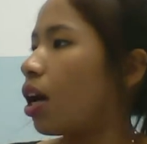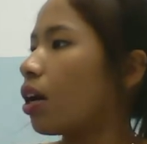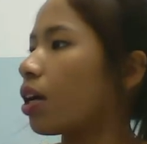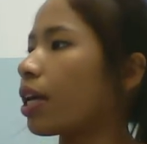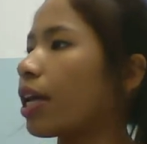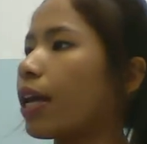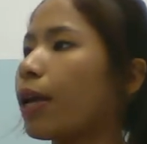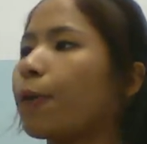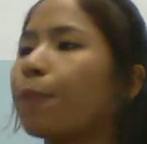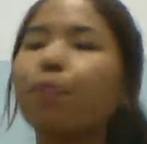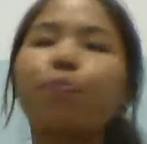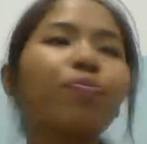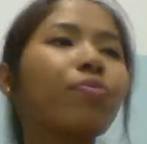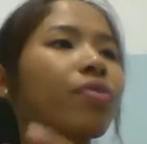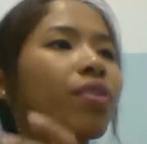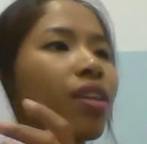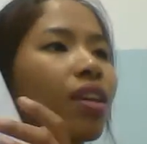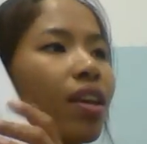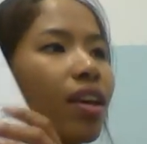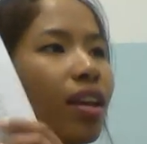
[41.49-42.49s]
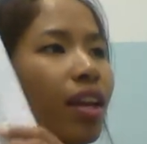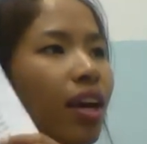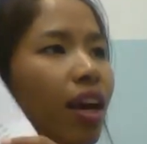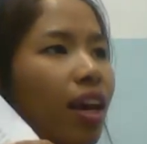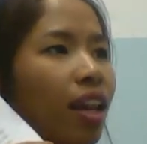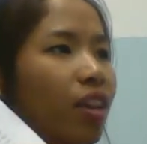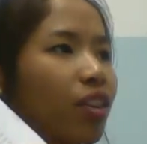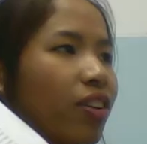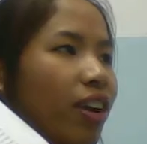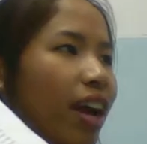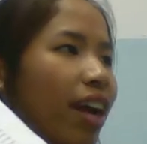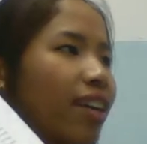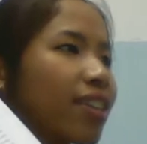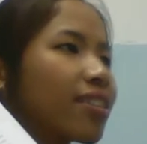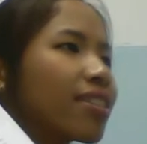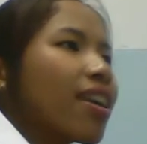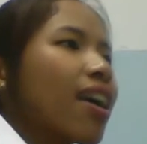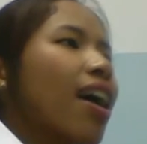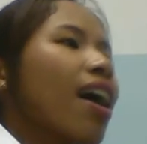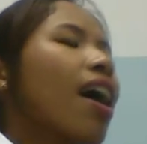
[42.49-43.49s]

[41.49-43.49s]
Okay, hello guys.